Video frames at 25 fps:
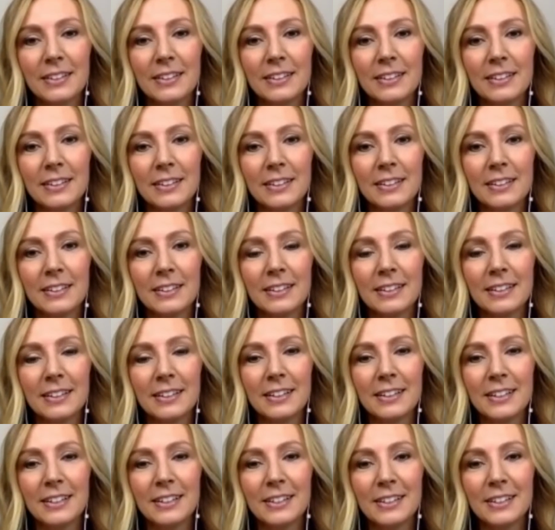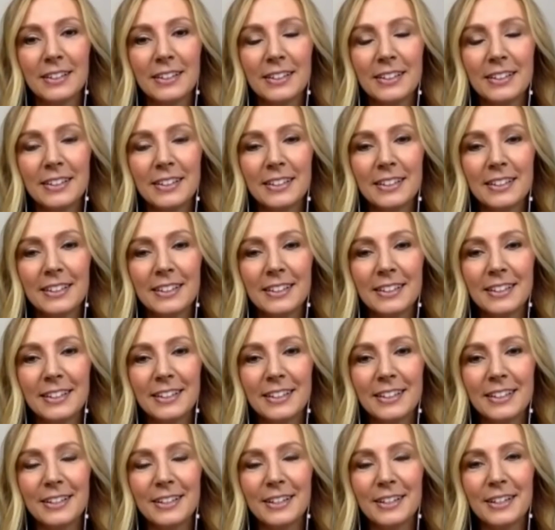
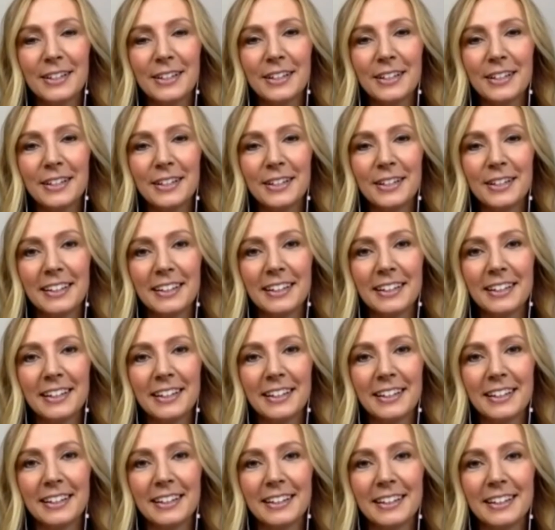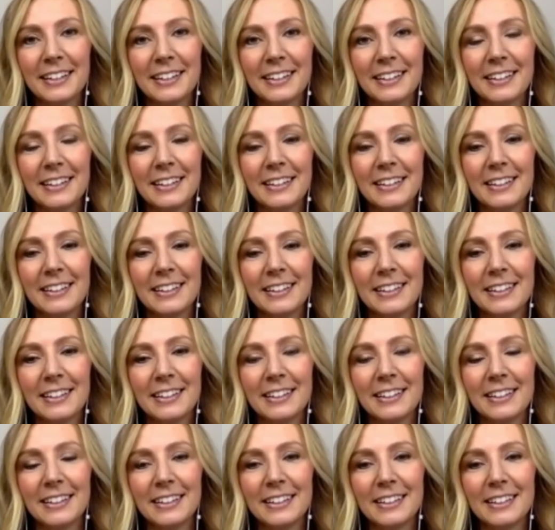
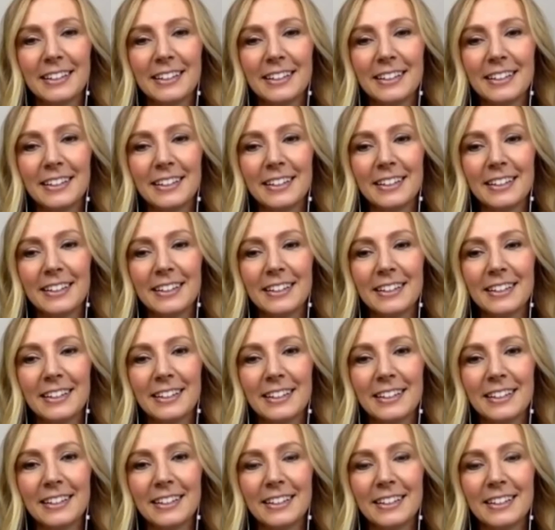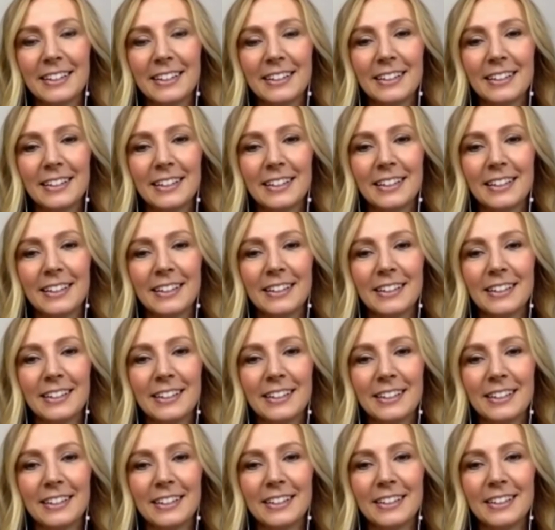
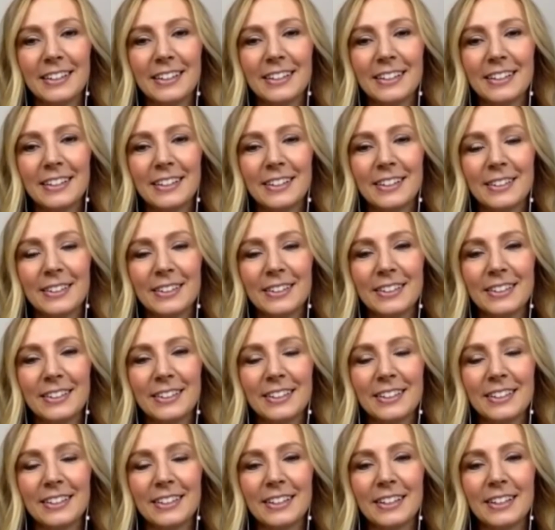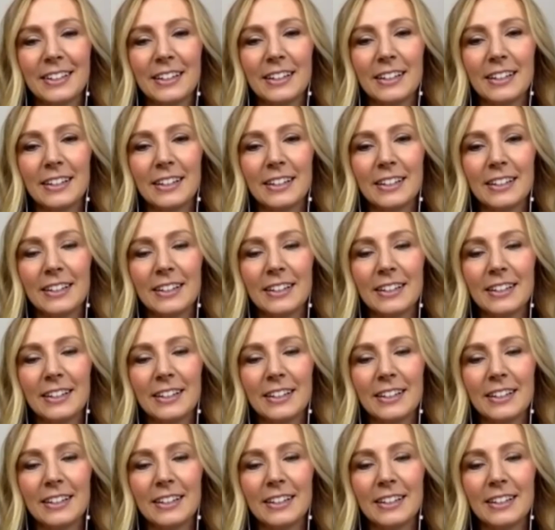(not speaking)